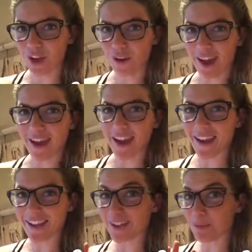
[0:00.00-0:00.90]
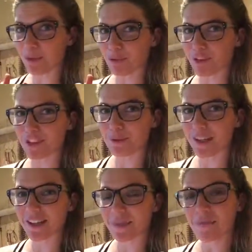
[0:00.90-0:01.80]
Okay, and number three this
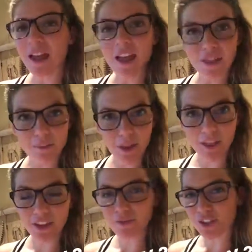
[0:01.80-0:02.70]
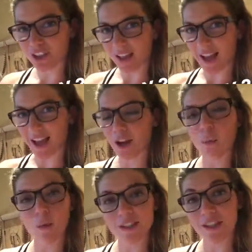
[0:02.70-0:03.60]
week, the month of July
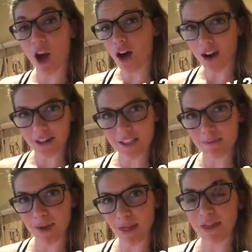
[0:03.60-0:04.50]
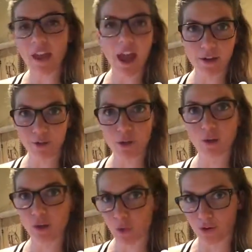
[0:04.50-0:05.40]
was the hottest month ever
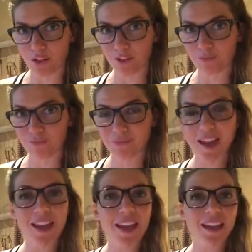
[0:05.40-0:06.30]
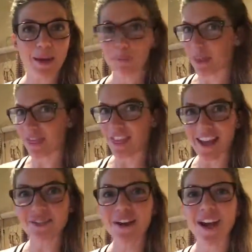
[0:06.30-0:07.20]
recorded. Yep,
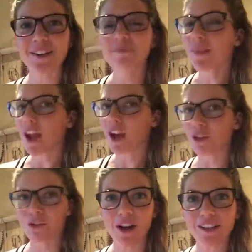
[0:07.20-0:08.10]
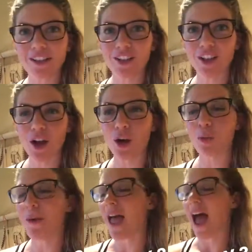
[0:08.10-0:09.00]
that's right. Across the
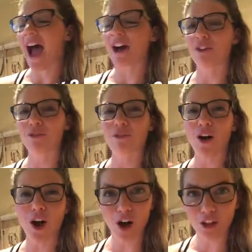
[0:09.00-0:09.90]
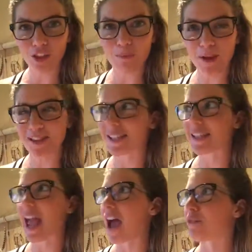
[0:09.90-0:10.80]
globe, out of all of the
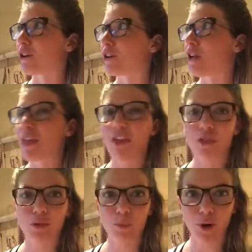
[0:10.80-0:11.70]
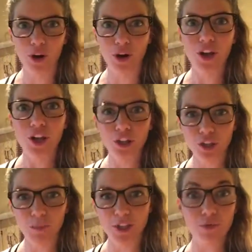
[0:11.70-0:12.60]
months ever that there were
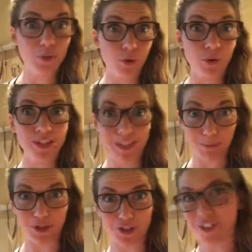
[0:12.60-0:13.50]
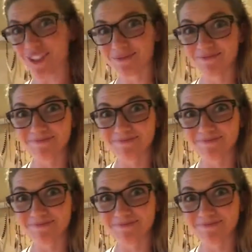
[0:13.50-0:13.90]
humans recording temperatures.